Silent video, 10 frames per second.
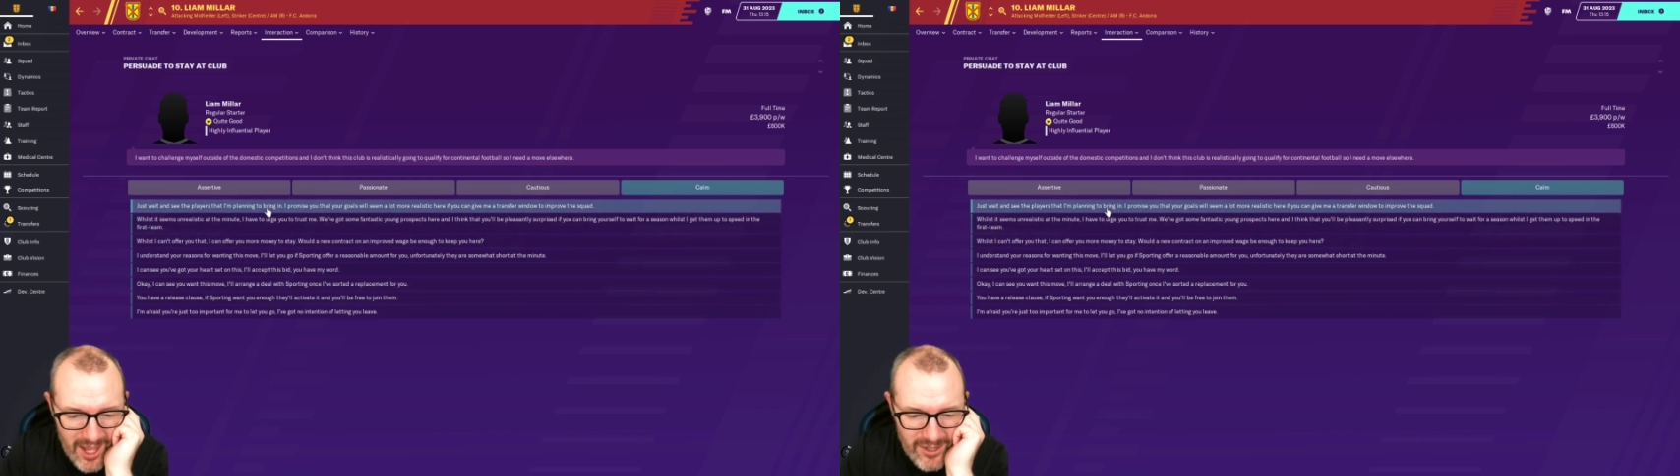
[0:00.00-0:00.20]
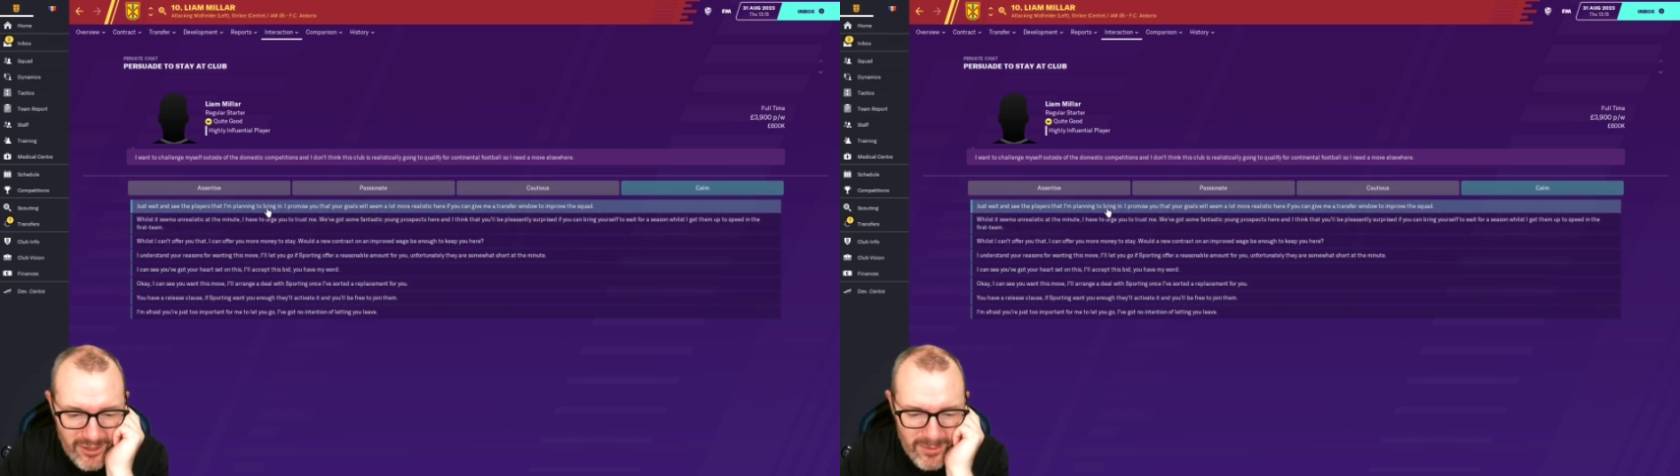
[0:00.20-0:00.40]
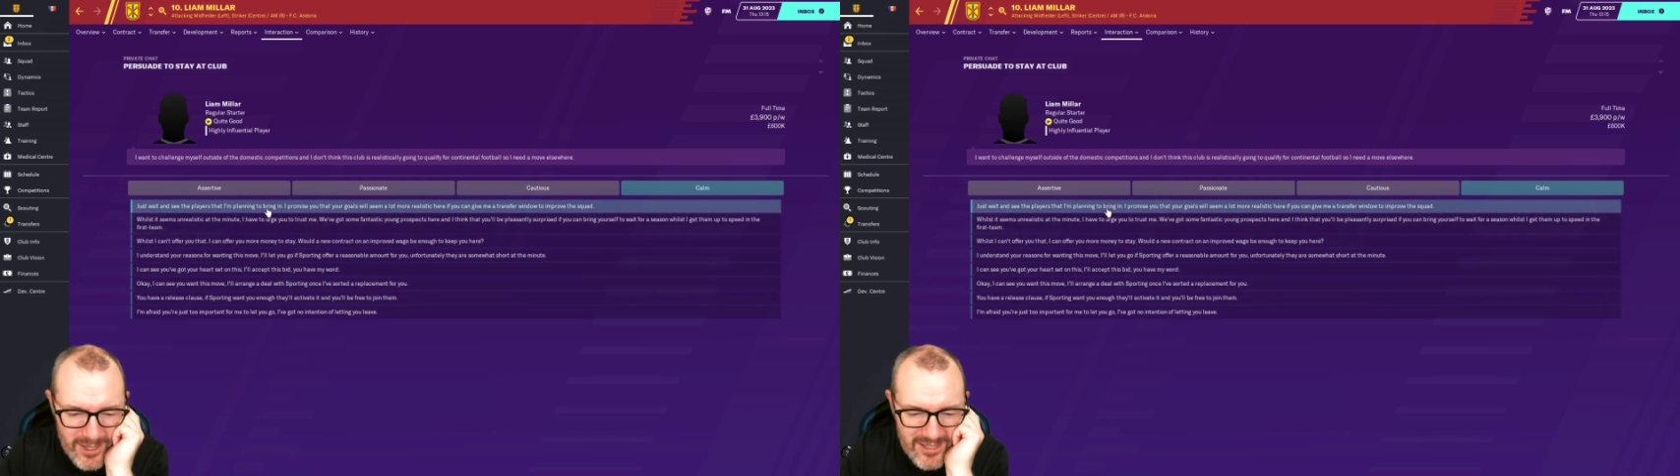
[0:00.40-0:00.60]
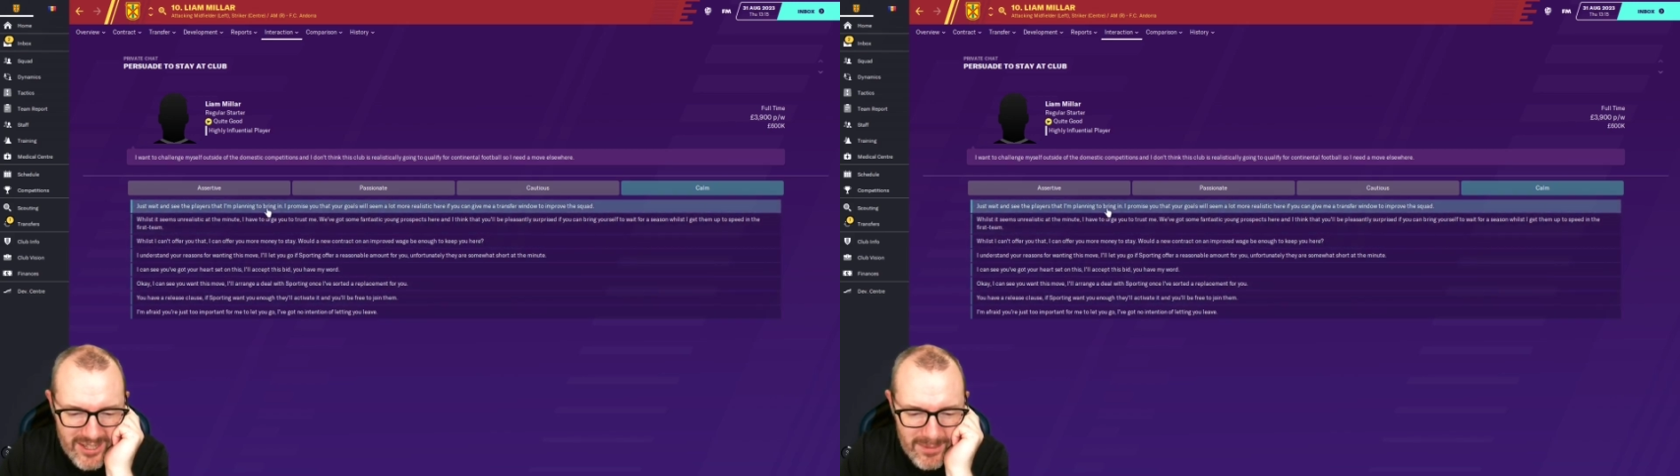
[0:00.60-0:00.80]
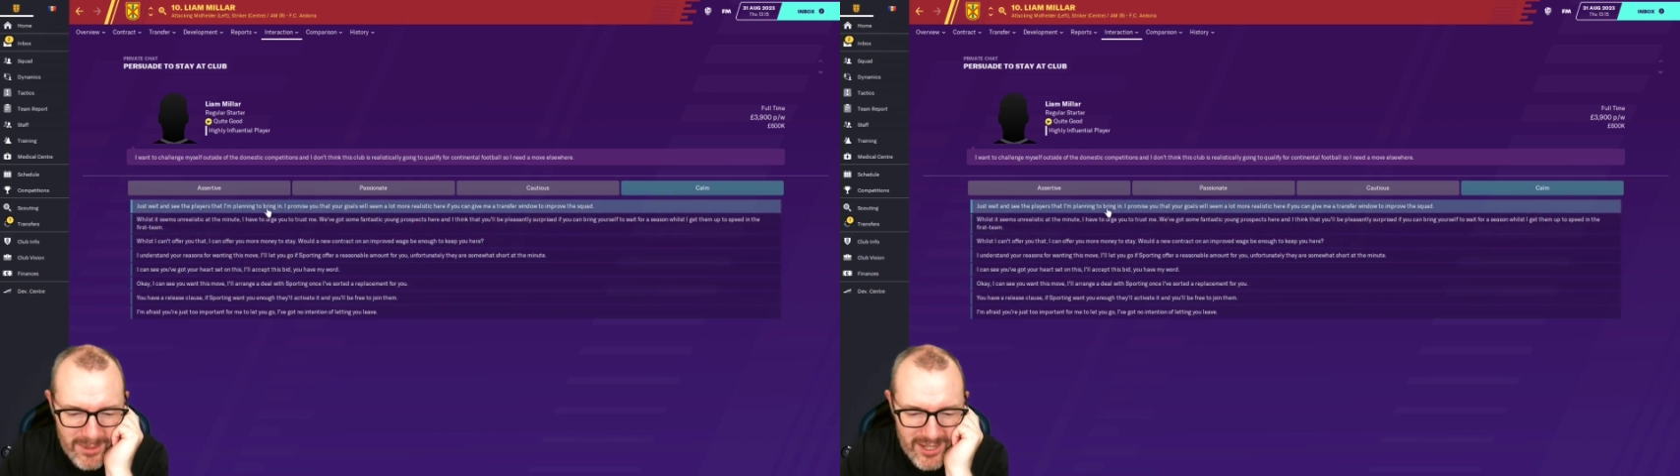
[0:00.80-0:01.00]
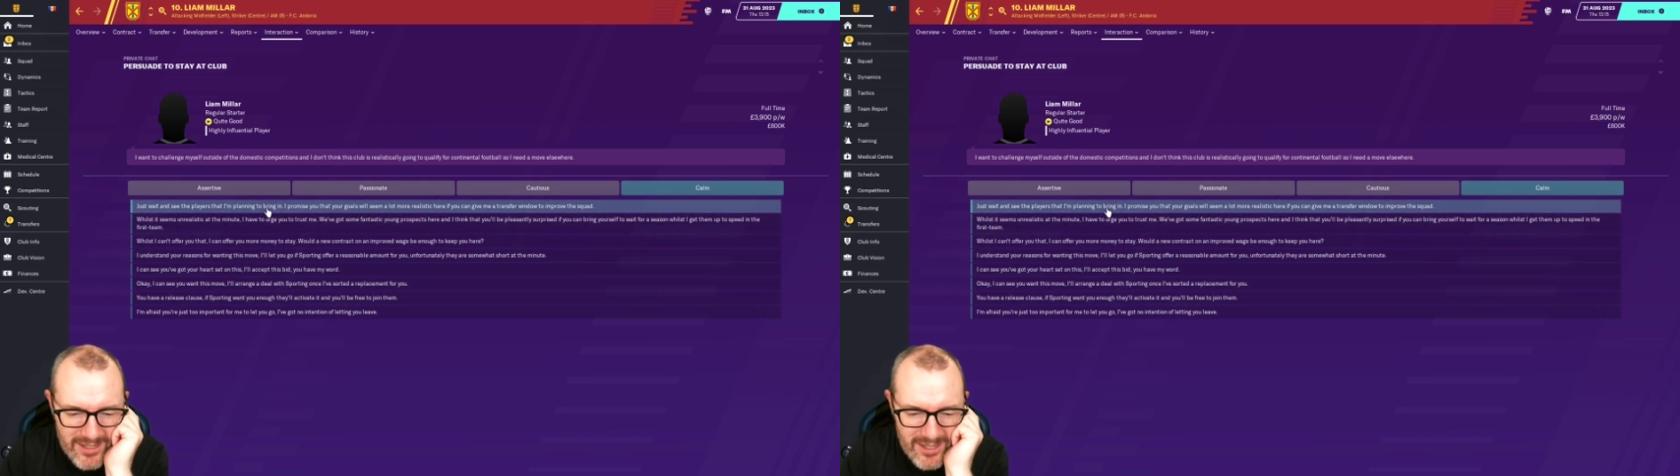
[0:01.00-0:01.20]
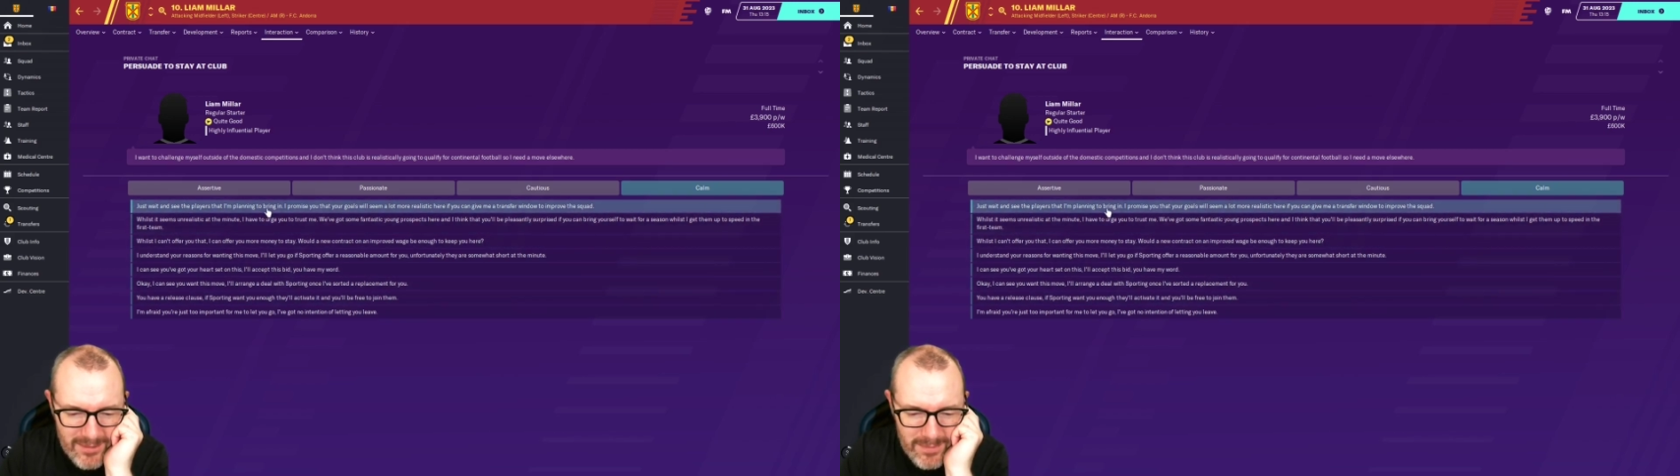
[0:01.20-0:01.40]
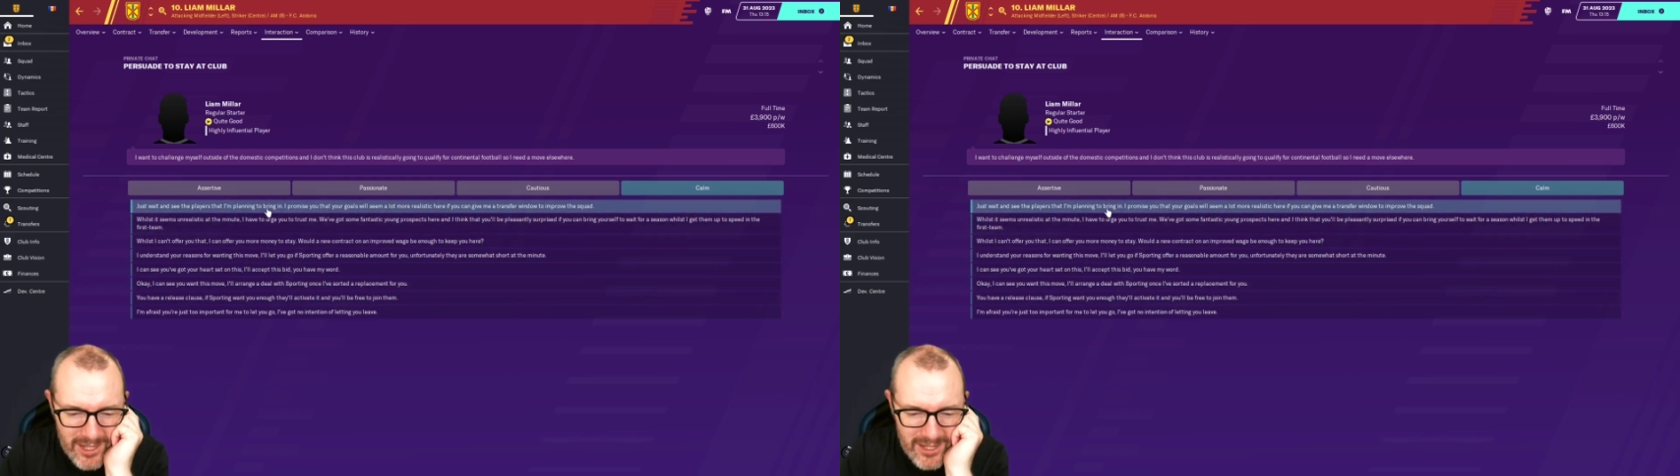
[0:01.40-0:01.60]
Just wait and see the players that
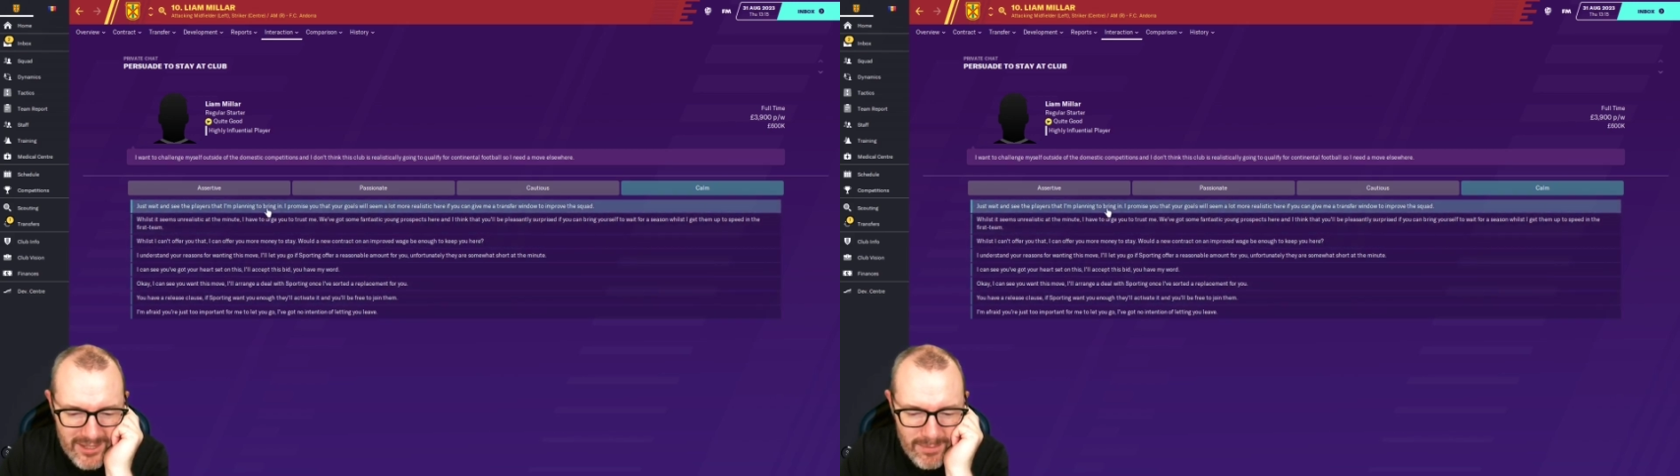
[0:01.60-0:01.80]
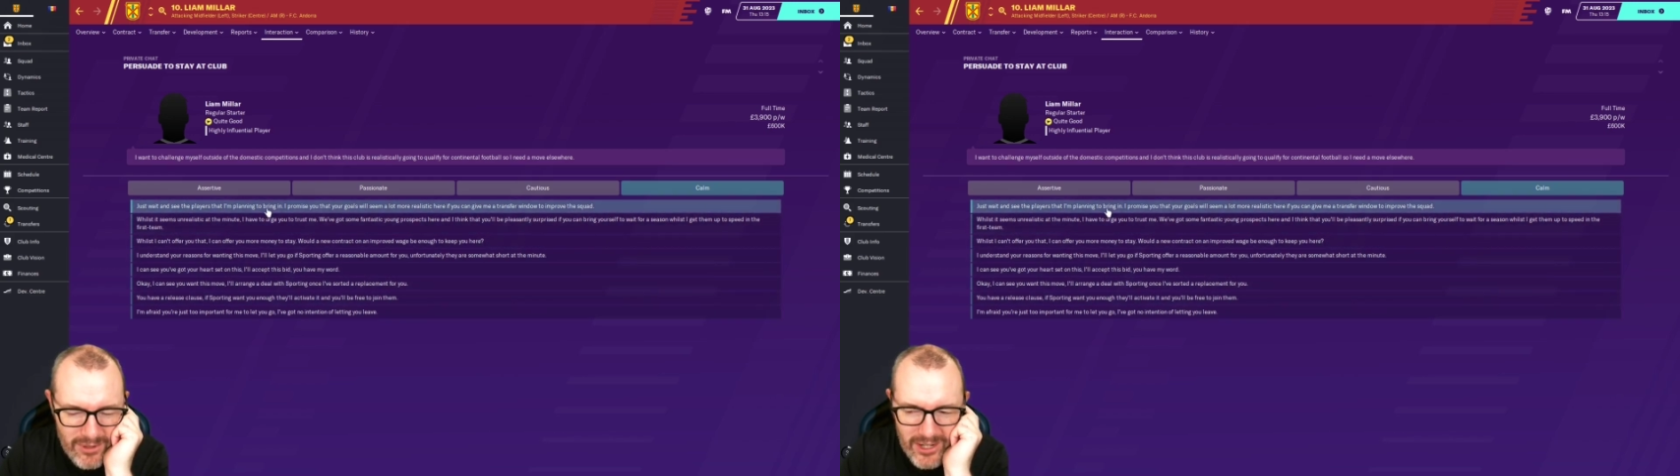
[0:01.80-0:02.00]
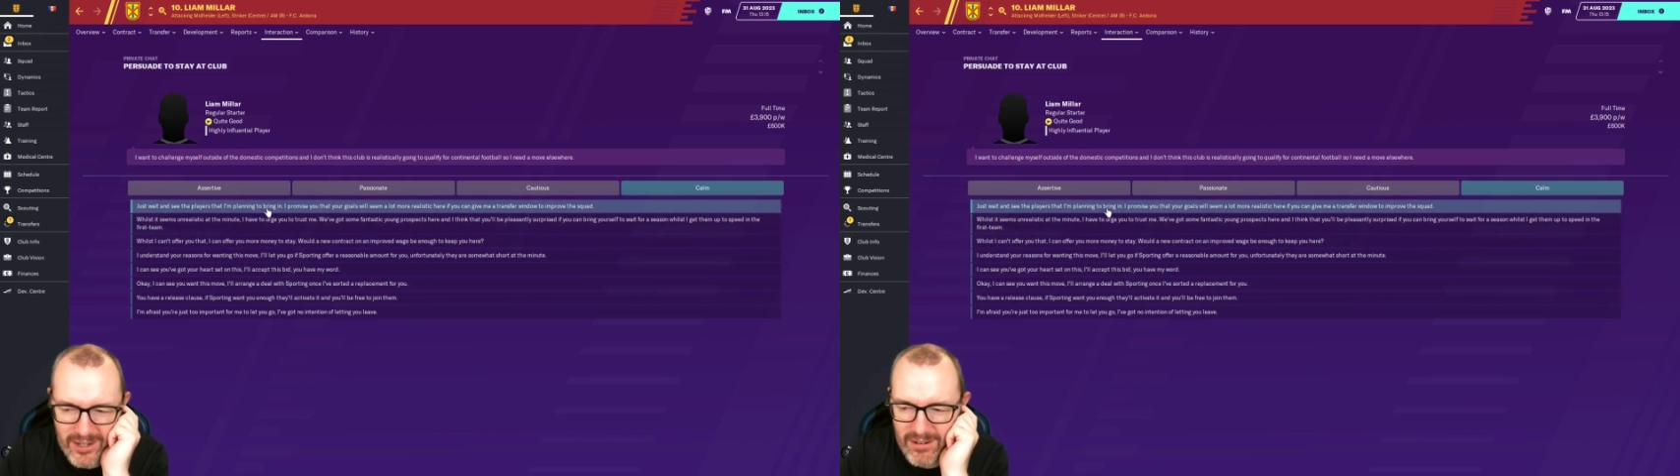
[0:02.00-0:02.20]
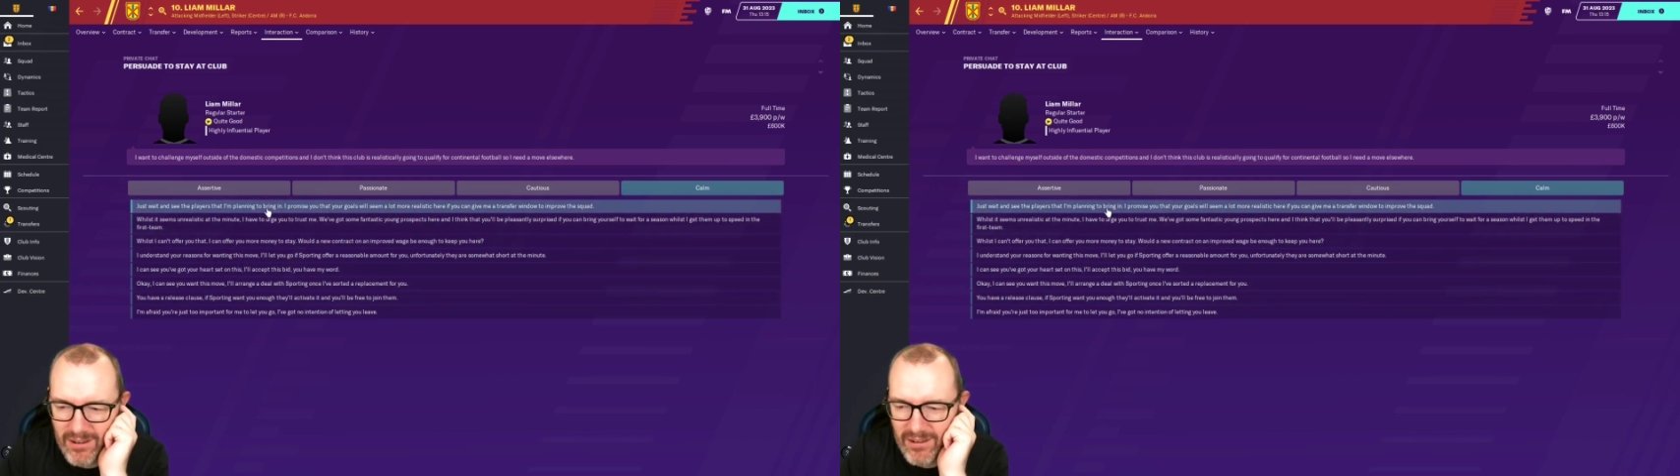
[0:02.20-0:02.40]
I'm planning to bring in.